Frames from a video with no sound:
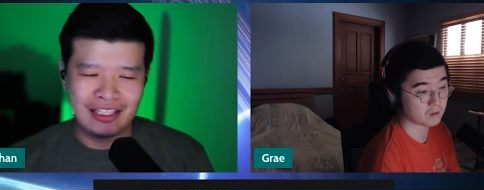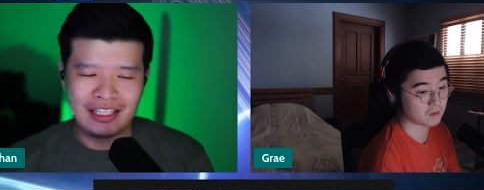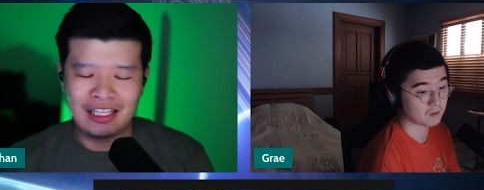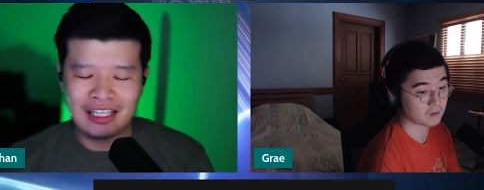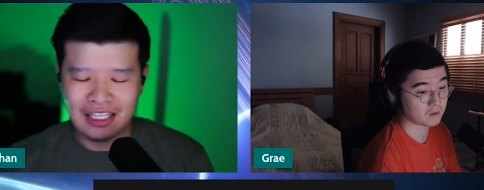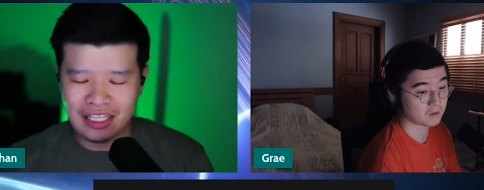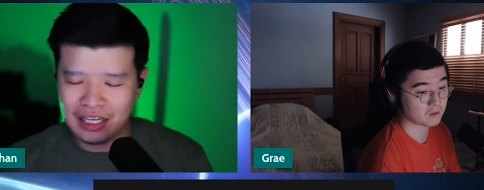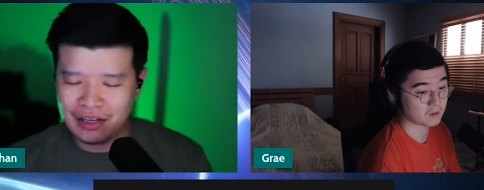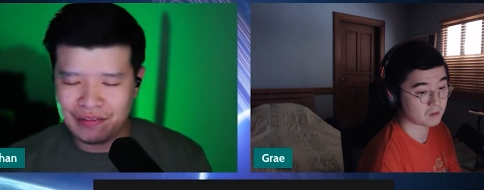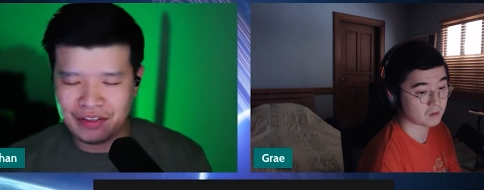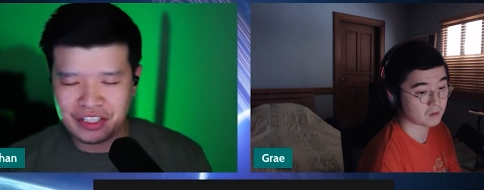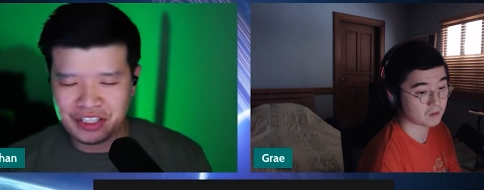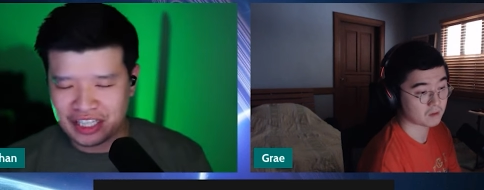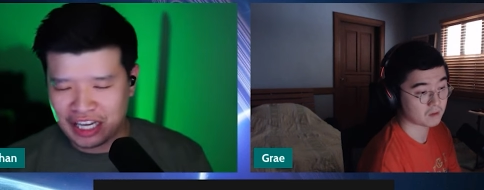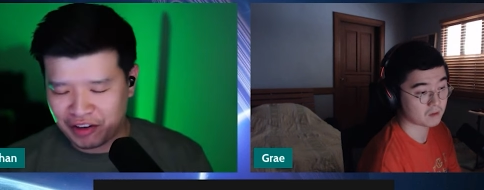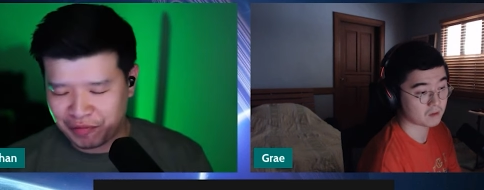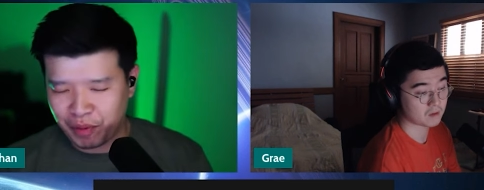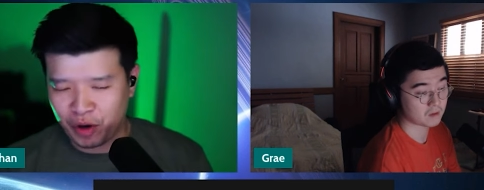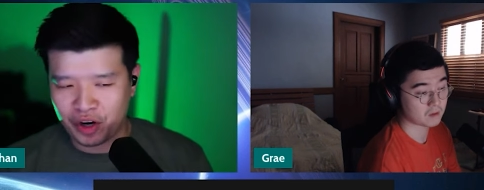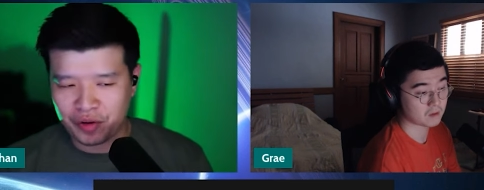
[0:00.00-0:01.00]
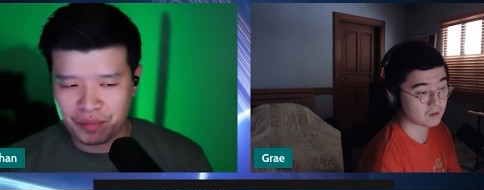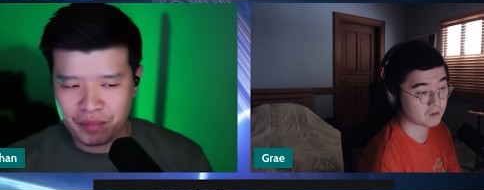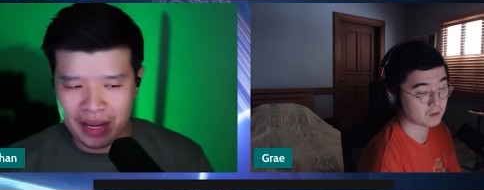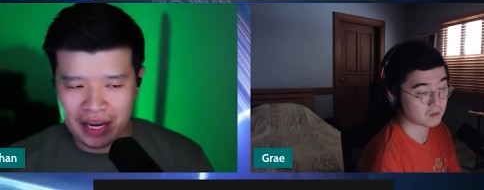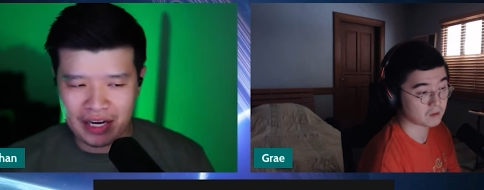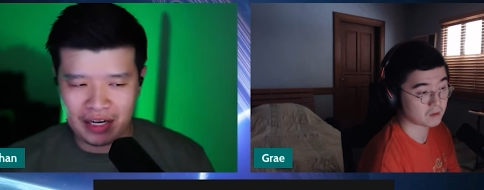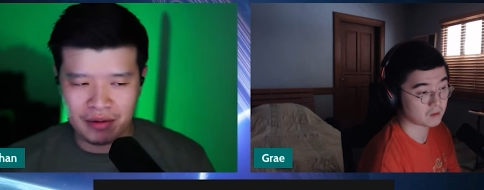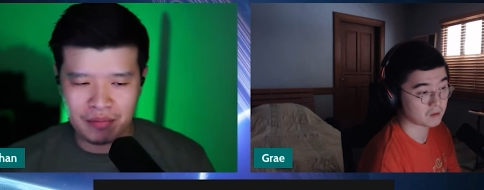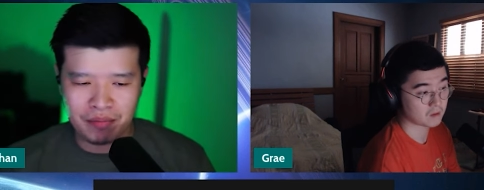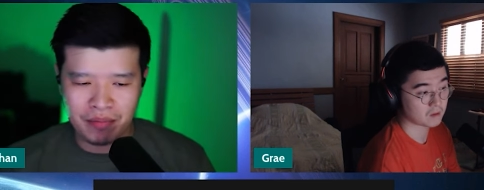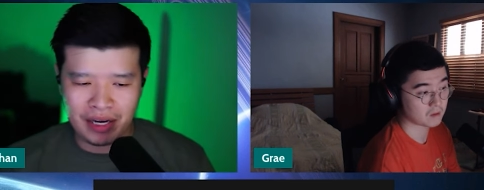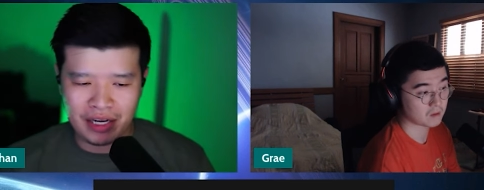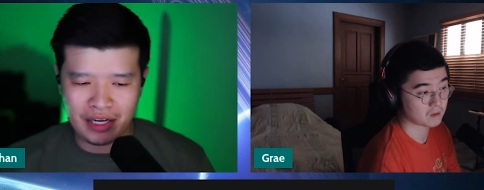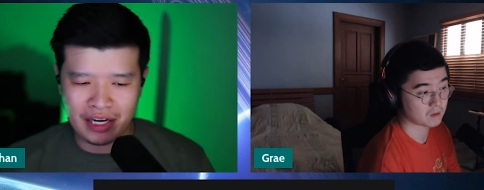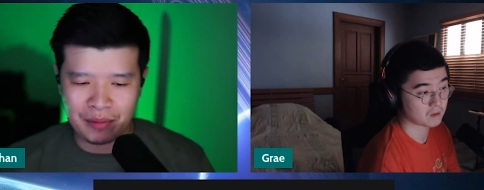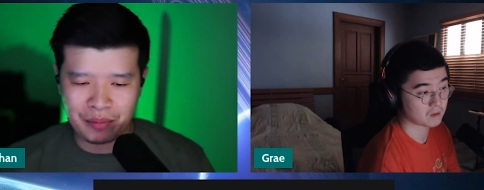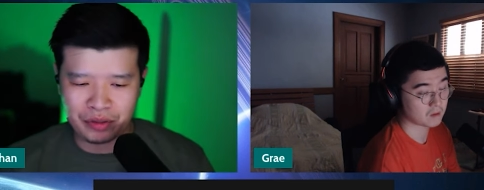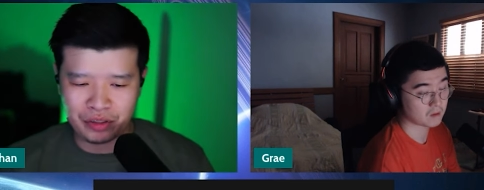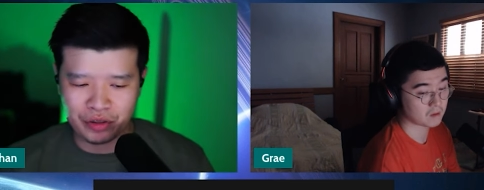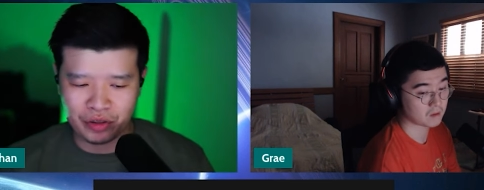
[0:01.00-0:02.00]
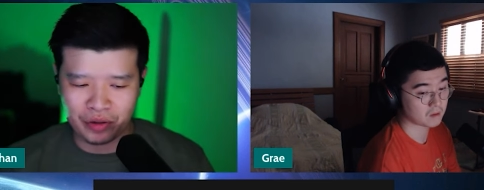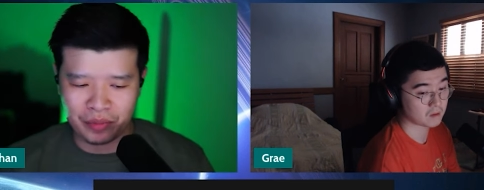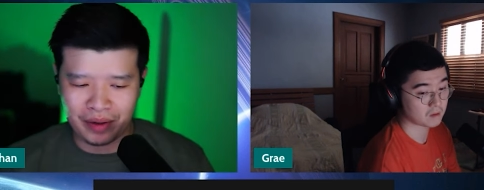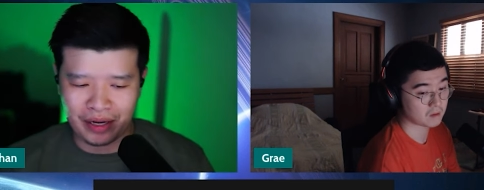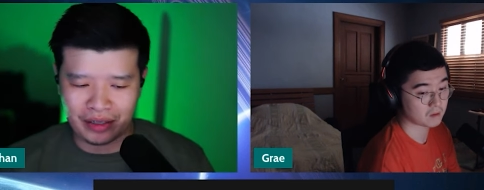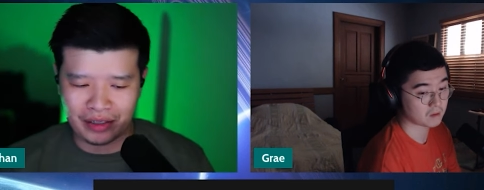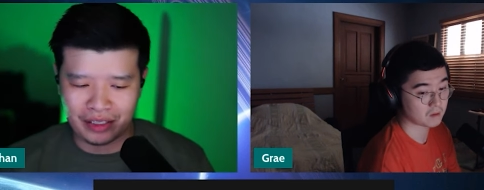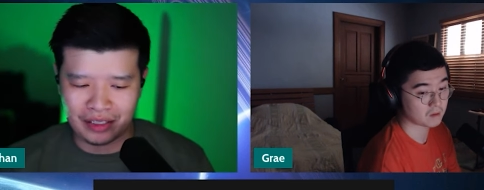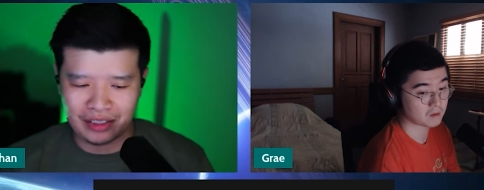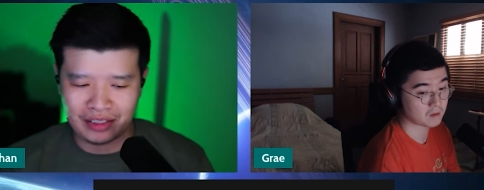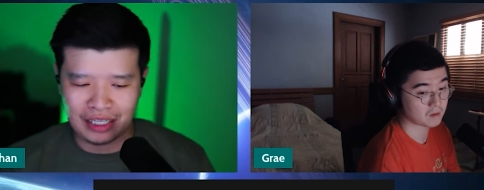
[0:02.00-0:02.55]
Speaker 1: even South Park made made an episode about this.